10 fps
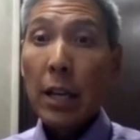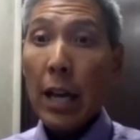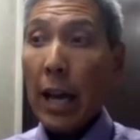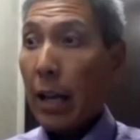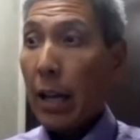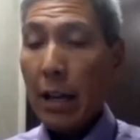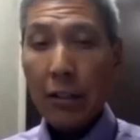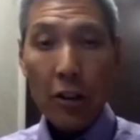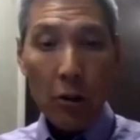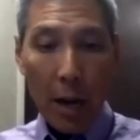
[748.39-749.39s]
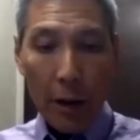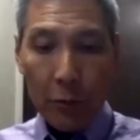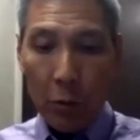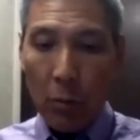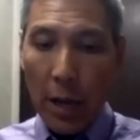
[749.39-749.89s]
And, after
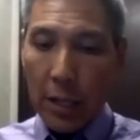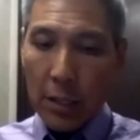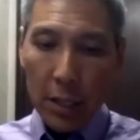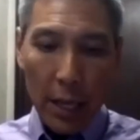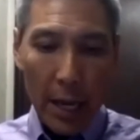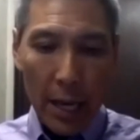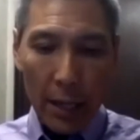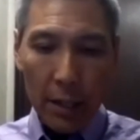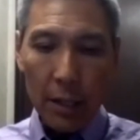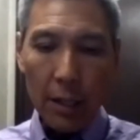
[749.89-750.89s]
rent and